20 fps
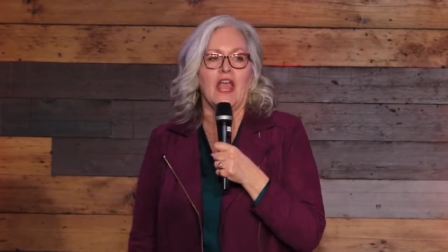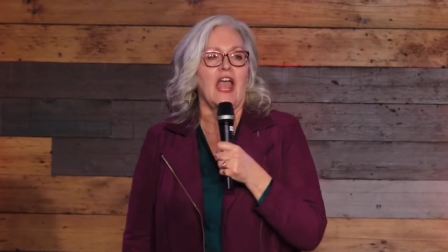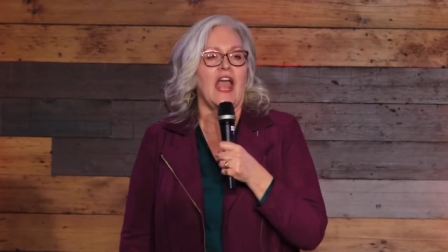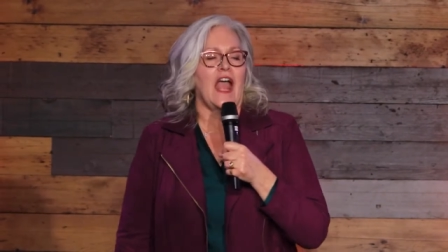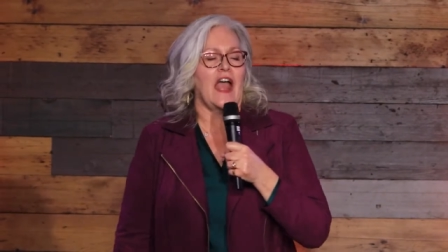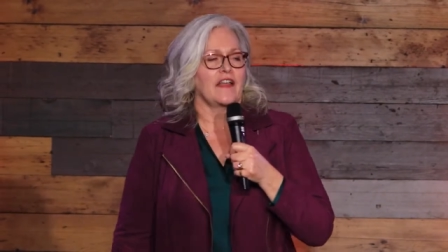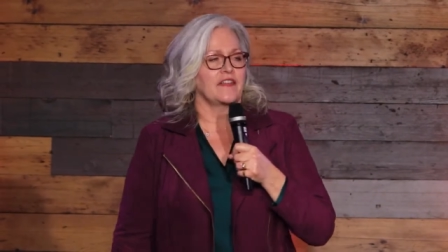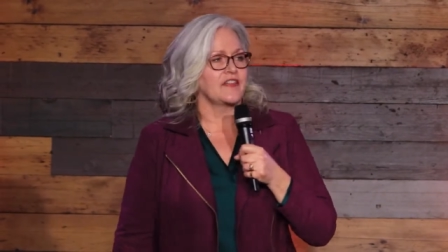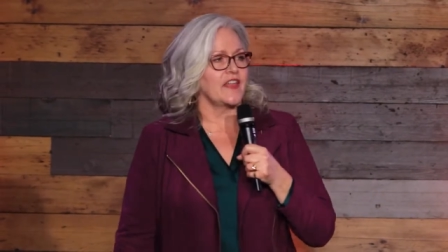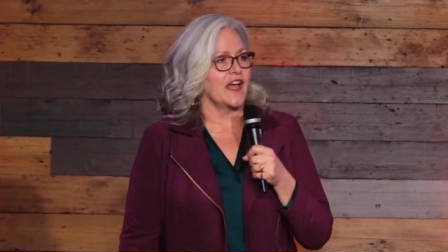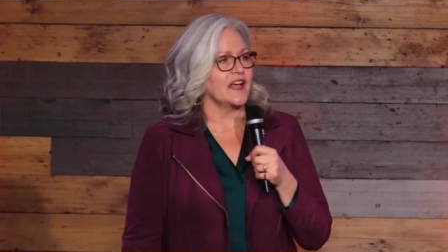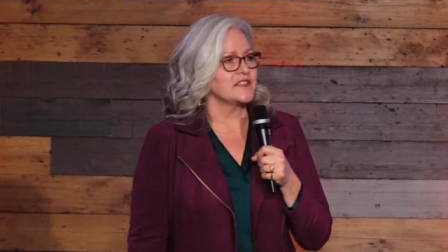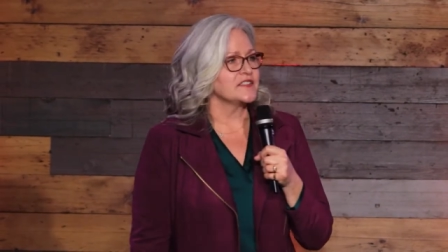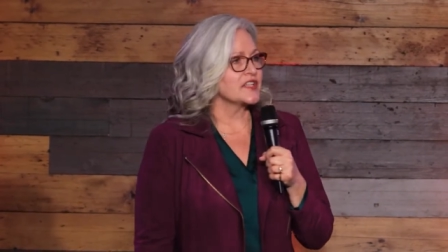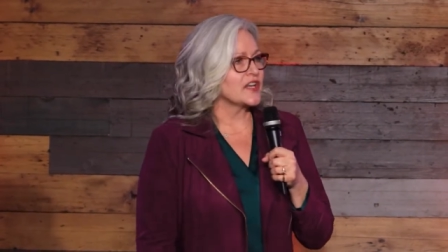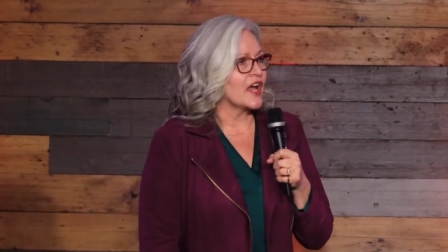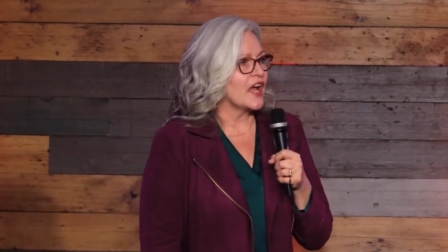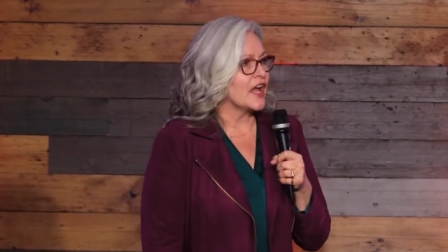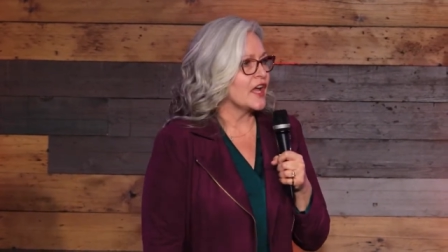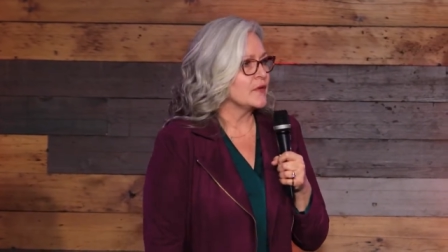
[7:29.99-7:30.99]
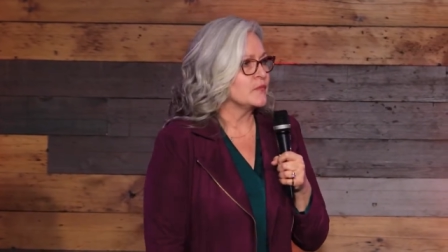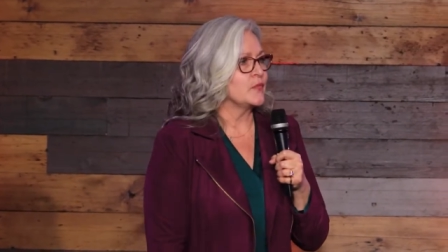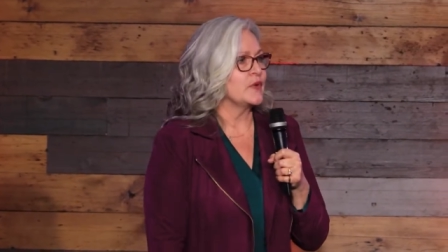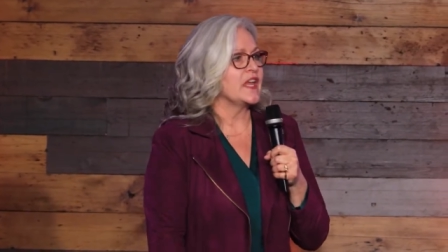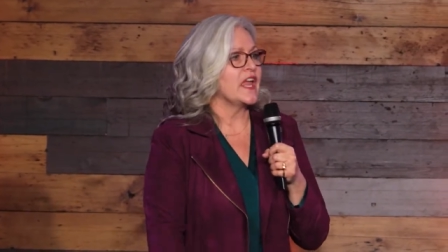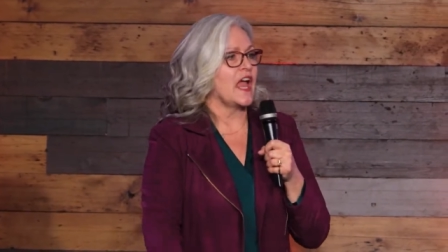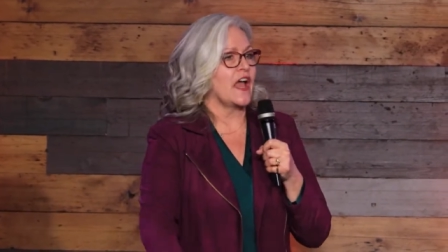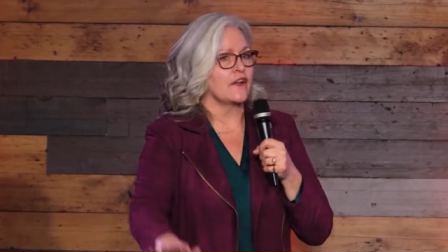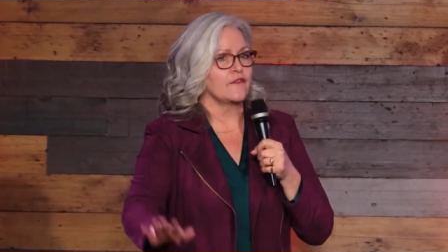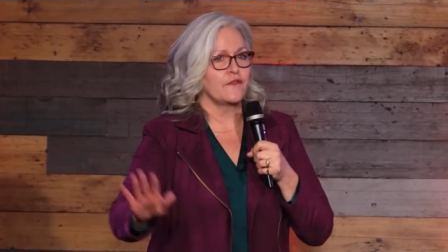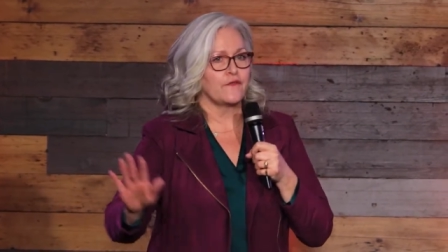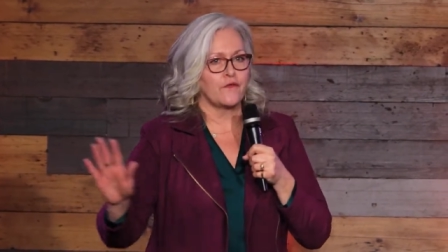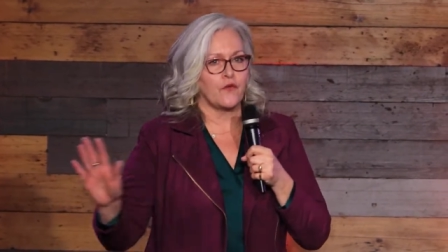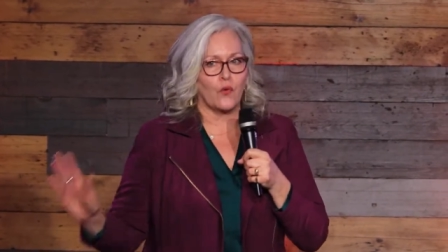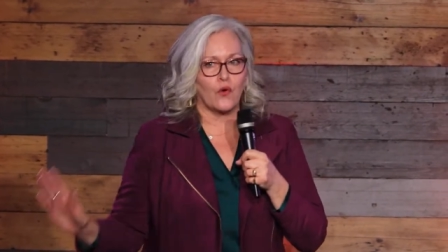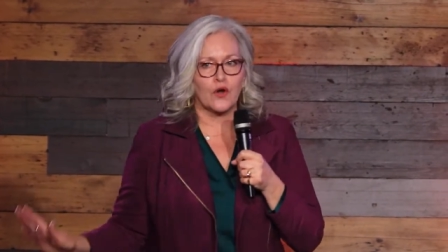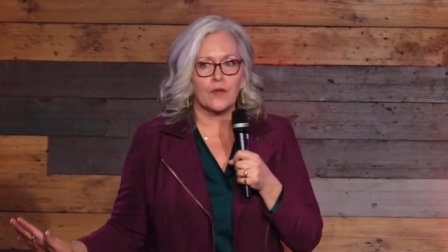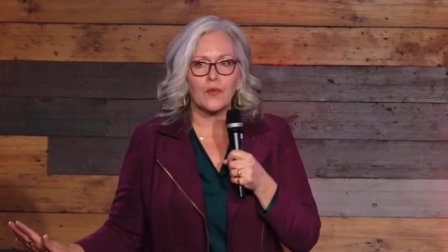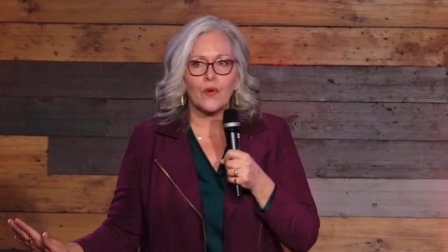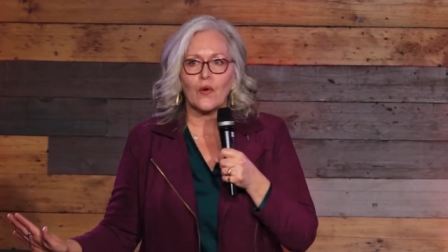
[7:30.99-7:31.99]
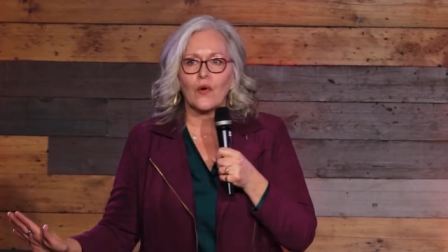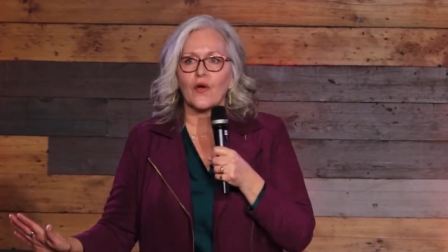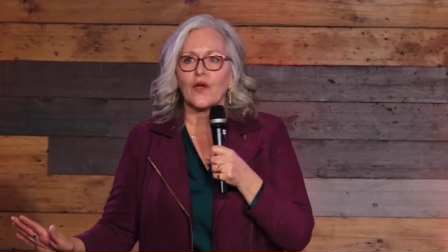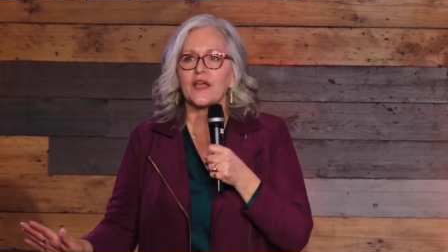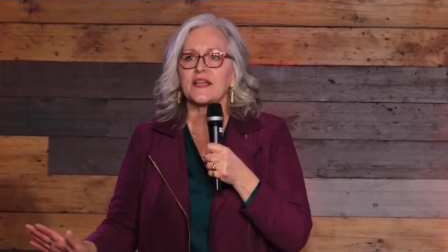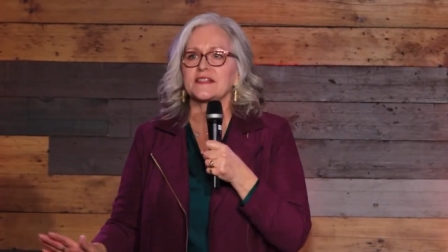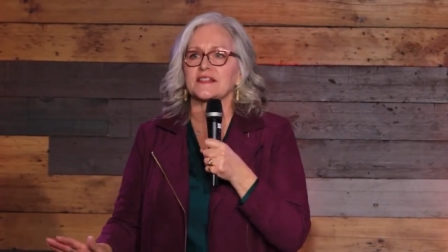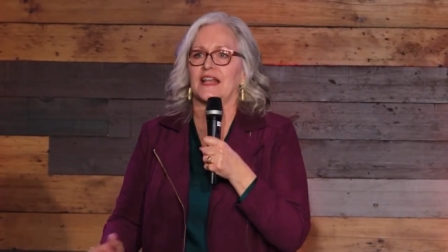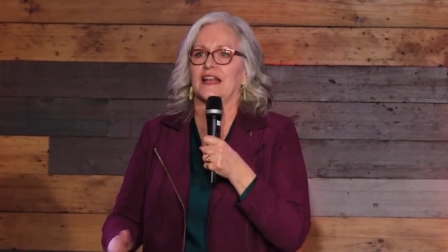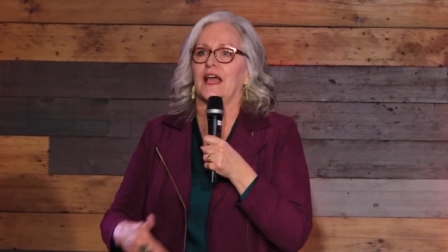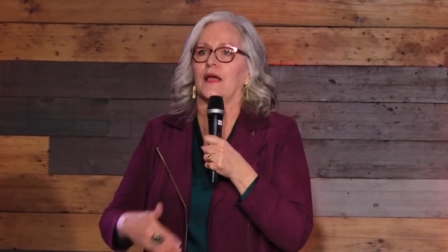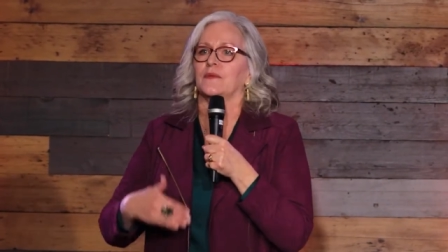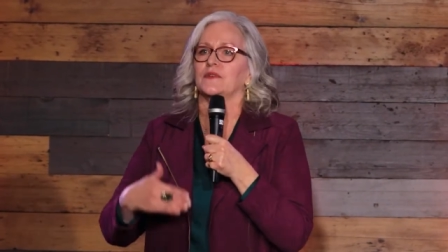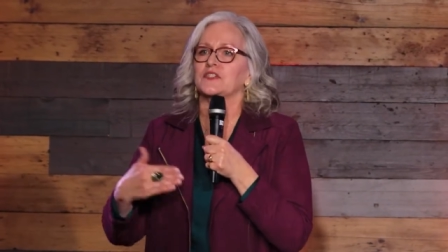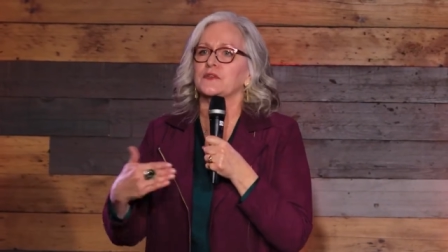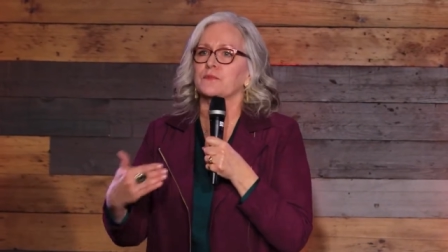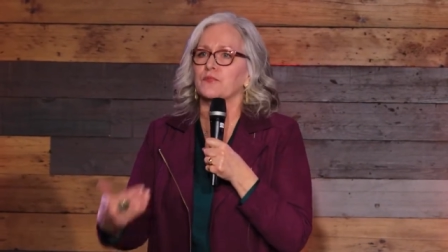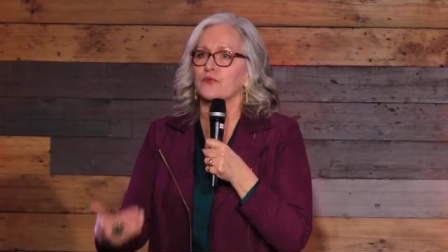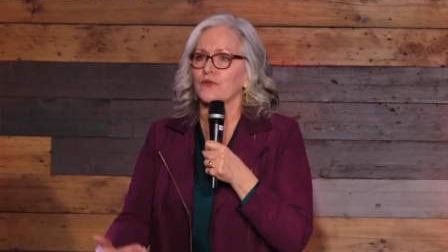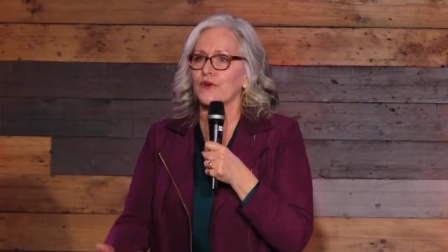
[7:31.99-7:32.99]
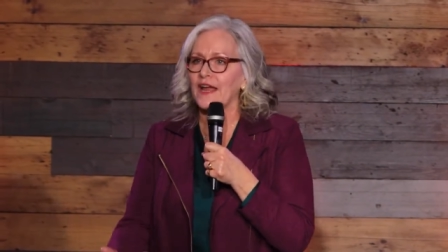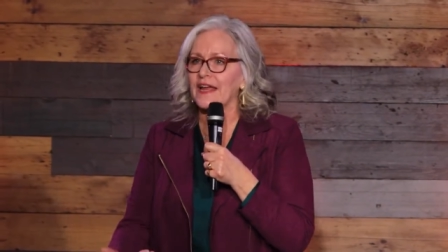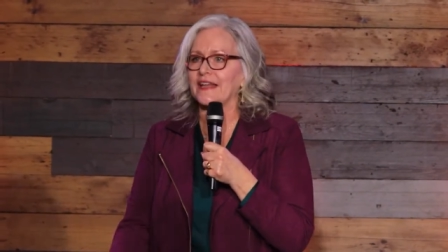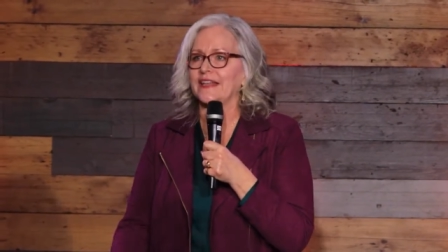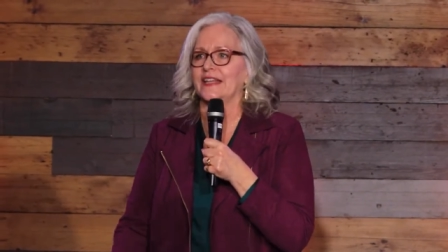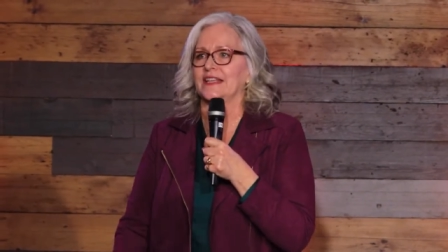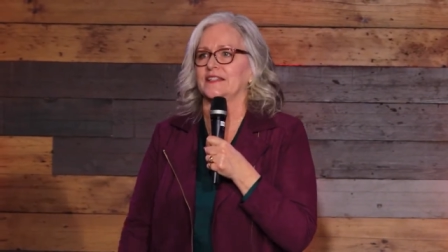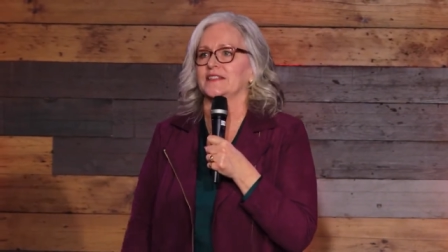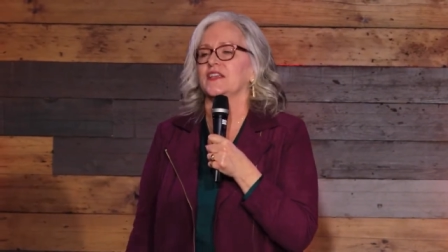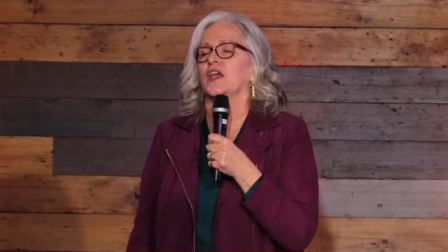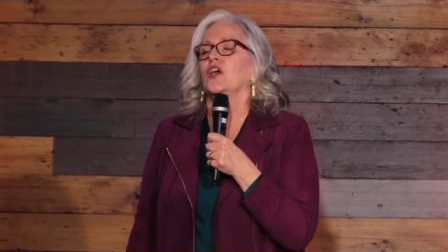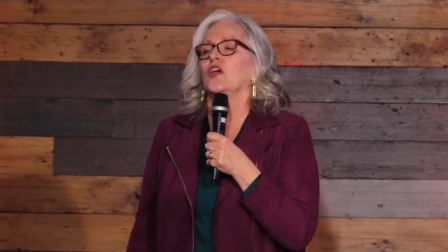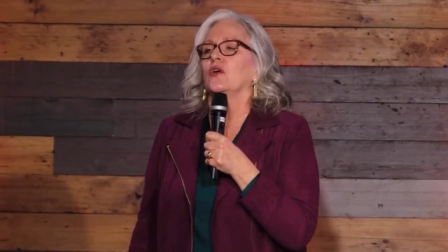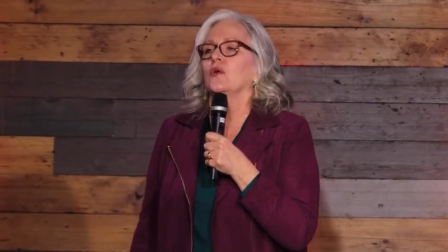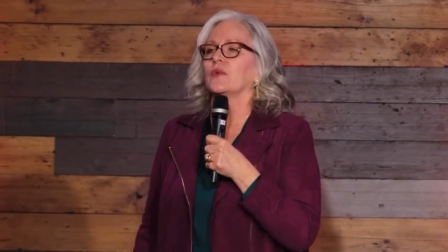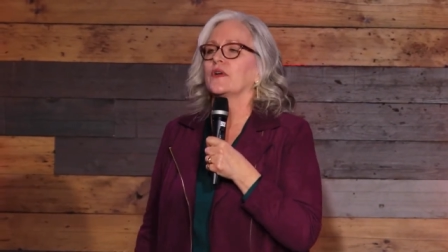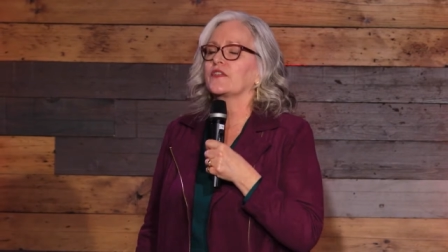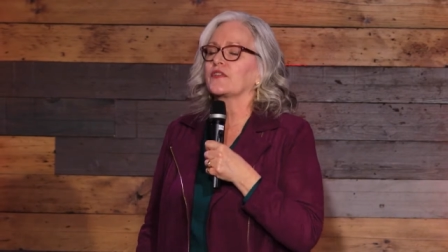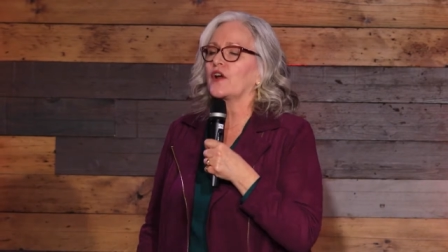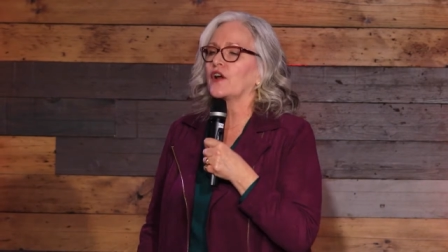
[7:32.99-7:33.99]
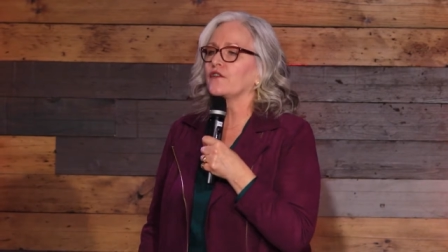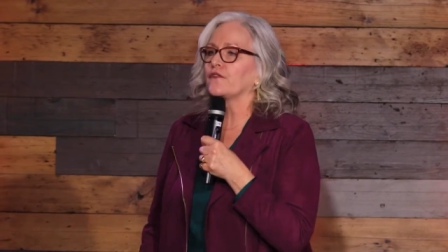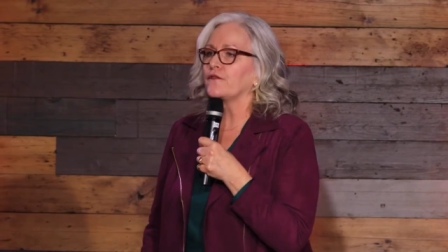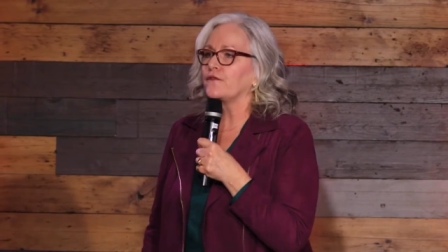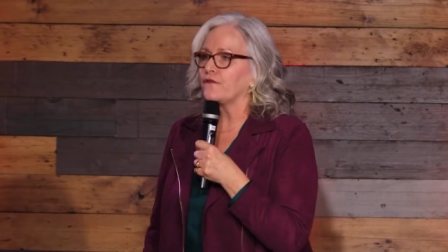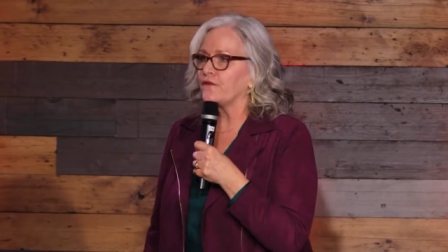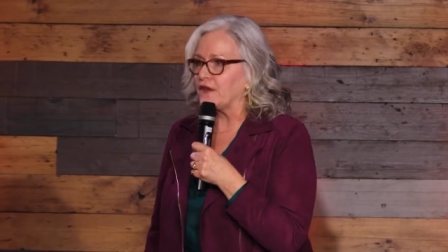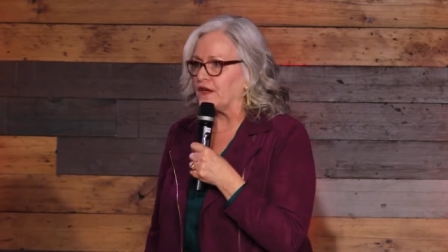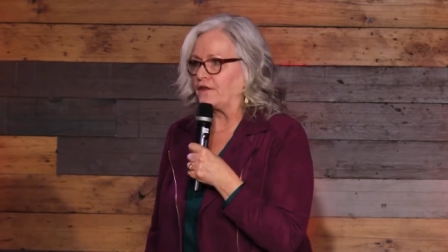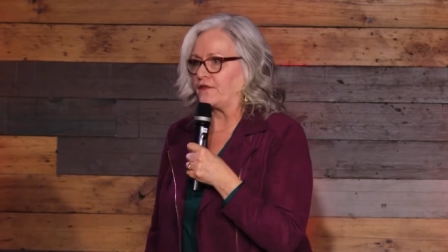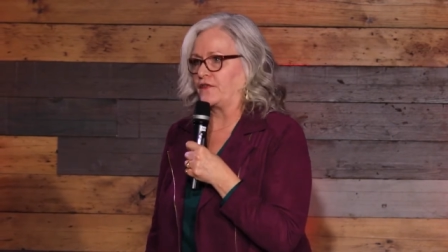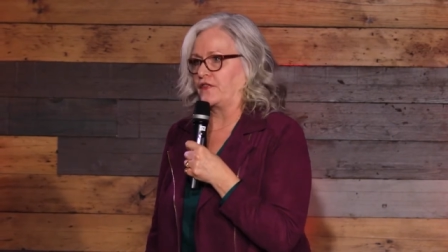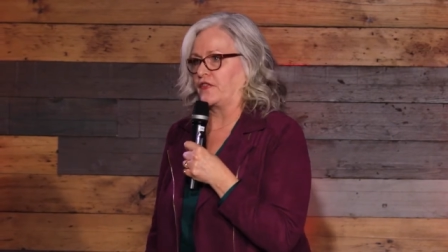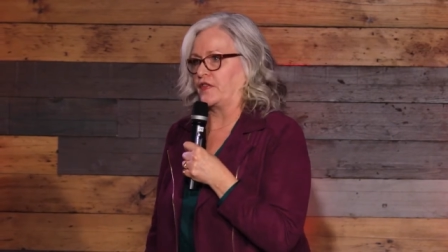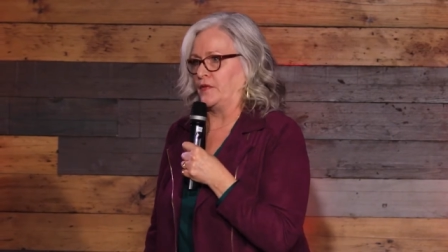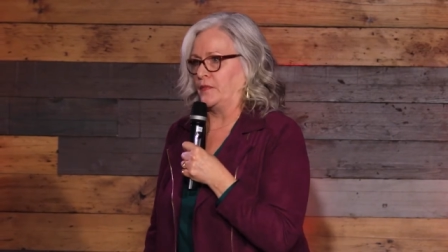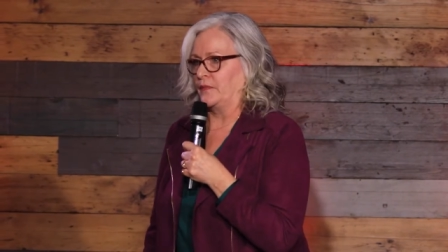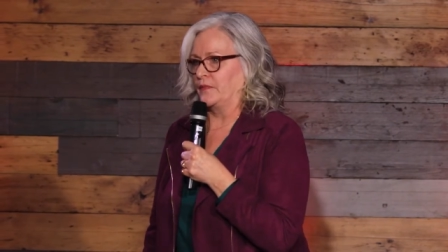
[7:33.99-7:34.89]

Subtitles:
At that time, we had 4 boys, and I was pregnant with our 5th.